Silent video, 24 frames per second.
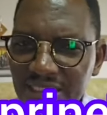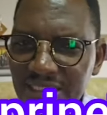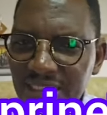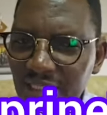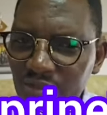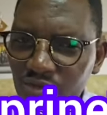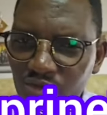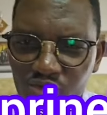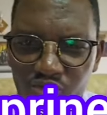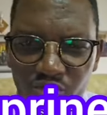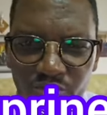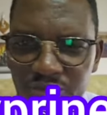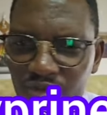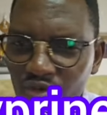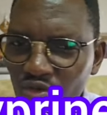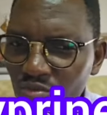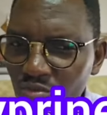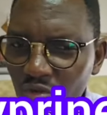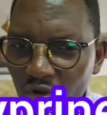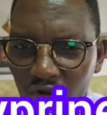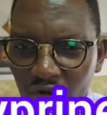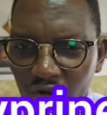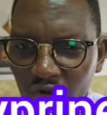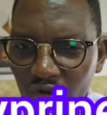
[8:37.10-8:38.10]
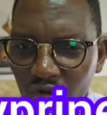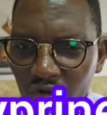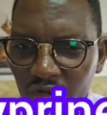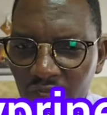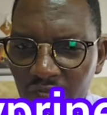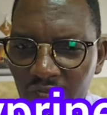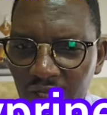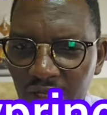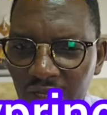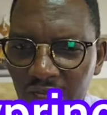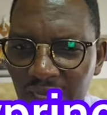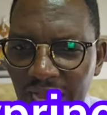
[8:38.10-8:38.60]
sisi atutumi ubongo?
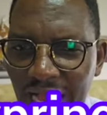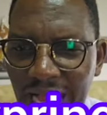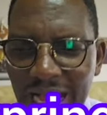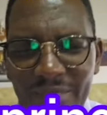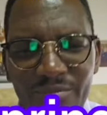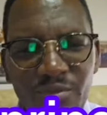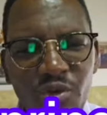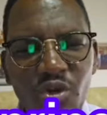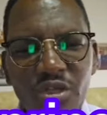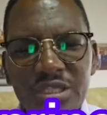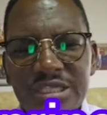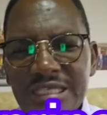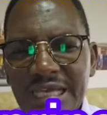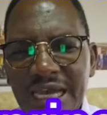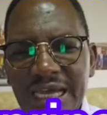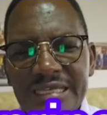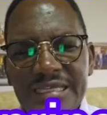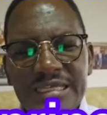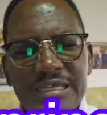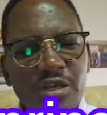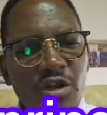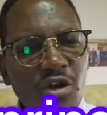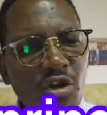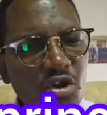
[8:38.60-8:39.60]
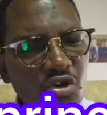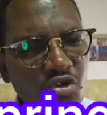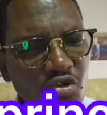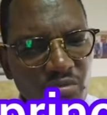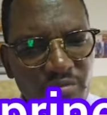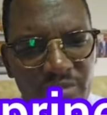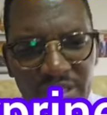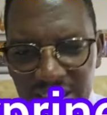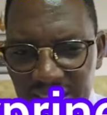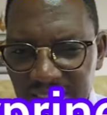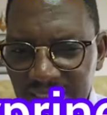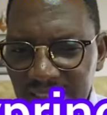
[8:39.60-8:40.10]
I'm not an
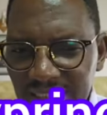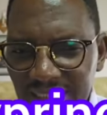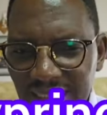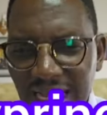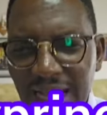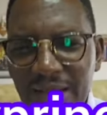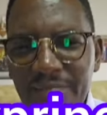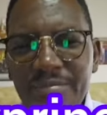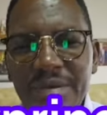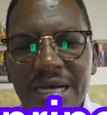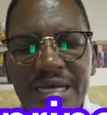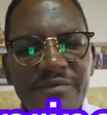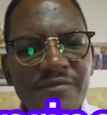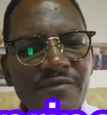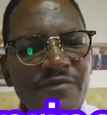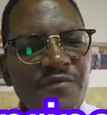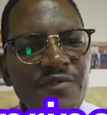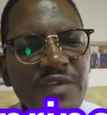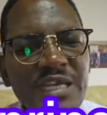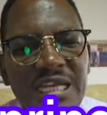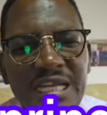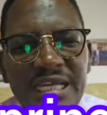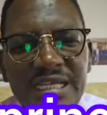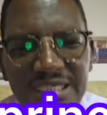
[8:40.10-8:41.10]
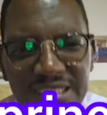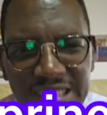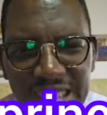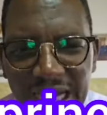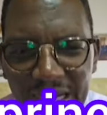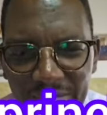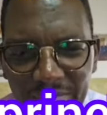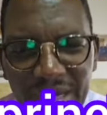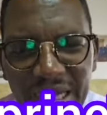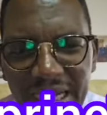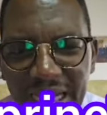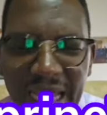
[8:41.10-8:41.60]
economist. I'm a
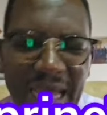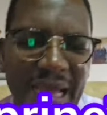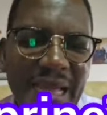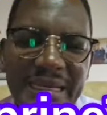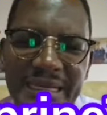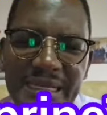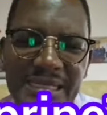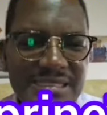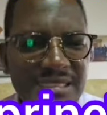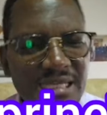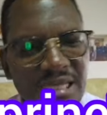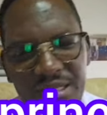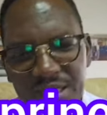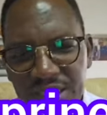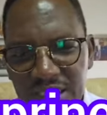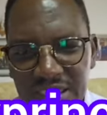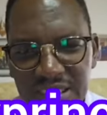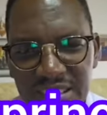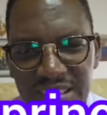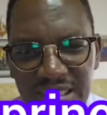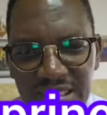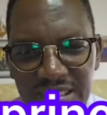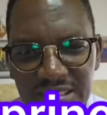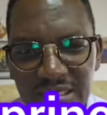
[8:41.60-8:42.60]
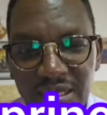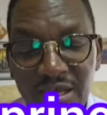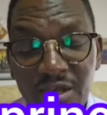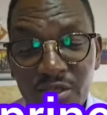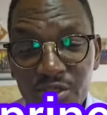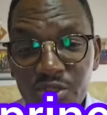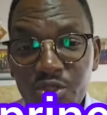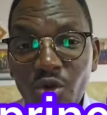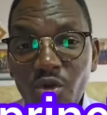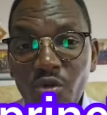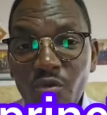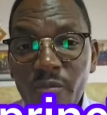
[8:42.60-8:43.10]
villager, but I understand these things.
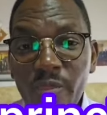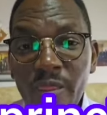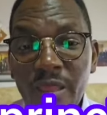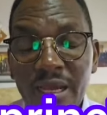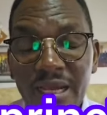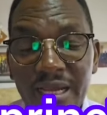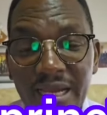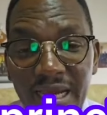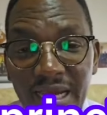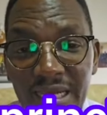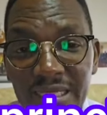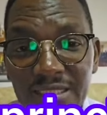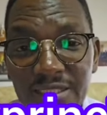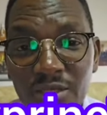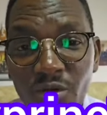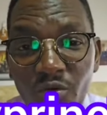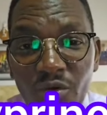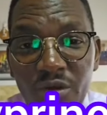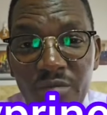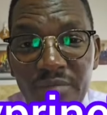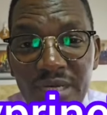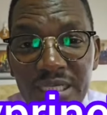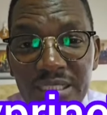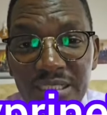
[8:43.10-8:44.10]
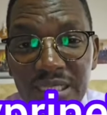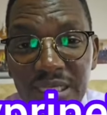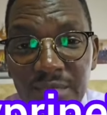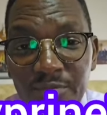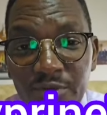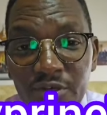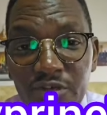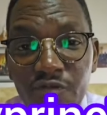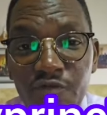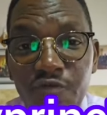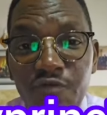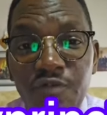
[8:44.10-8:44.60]
So, guys, we must
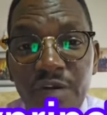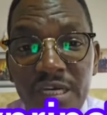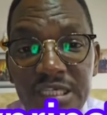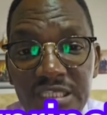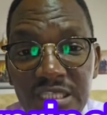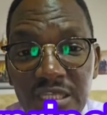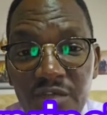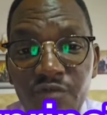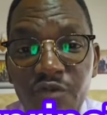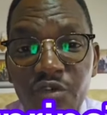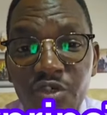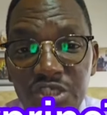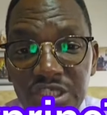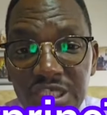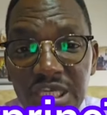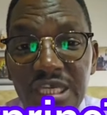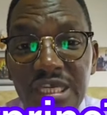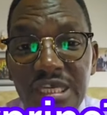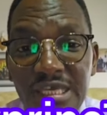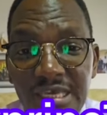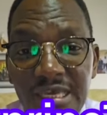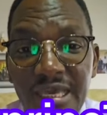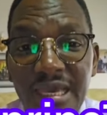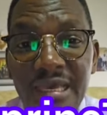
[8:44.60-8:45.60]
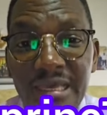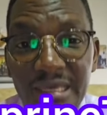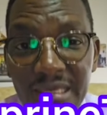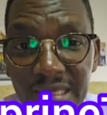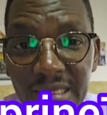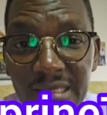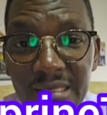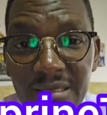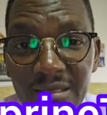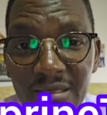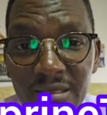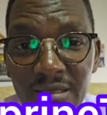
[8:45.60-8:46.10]
keep on fighting for
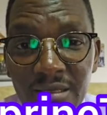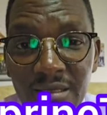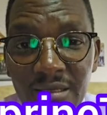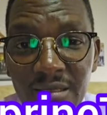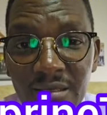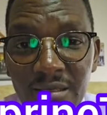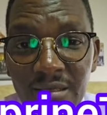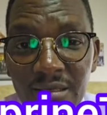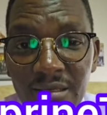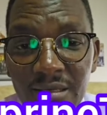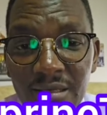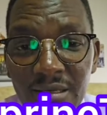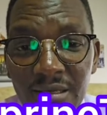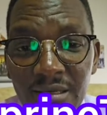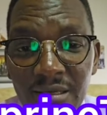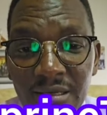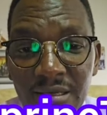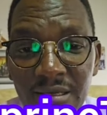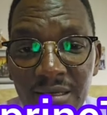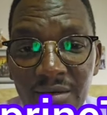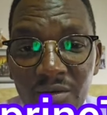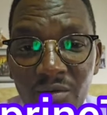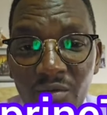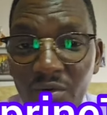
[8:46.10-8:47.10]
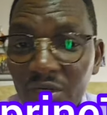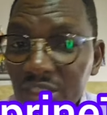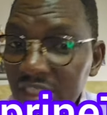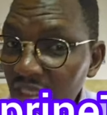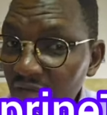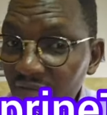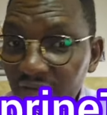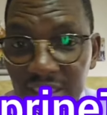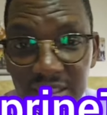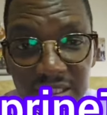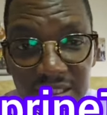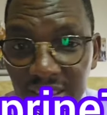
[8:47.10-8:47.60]
JKIA.
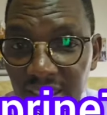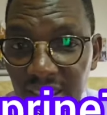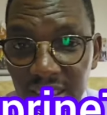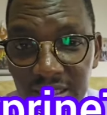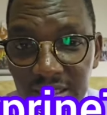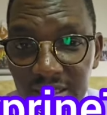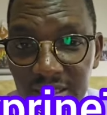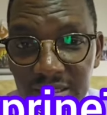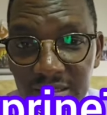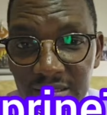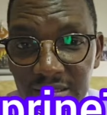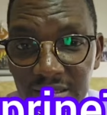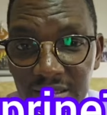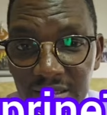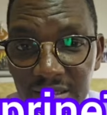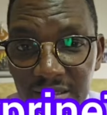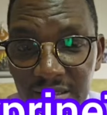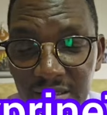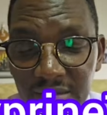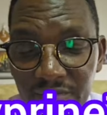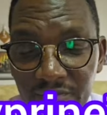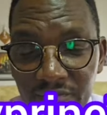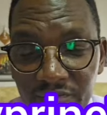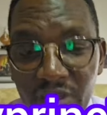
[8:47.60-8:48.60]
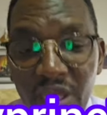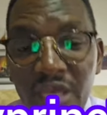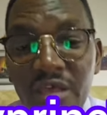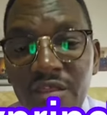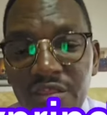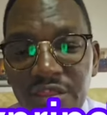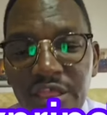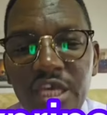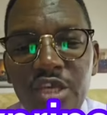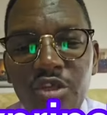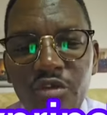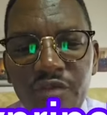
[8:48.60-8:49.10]
Whatever it takes.
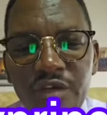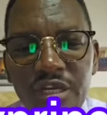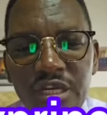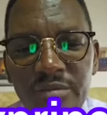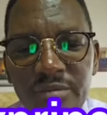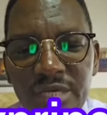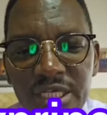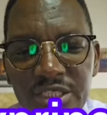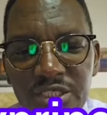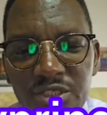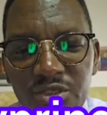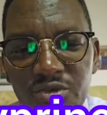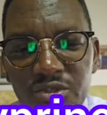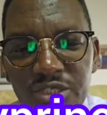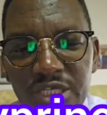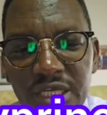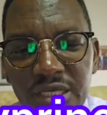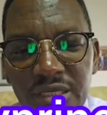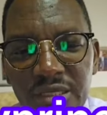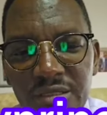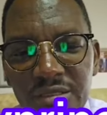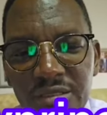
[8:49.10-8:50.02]
Thank you very much. Good day.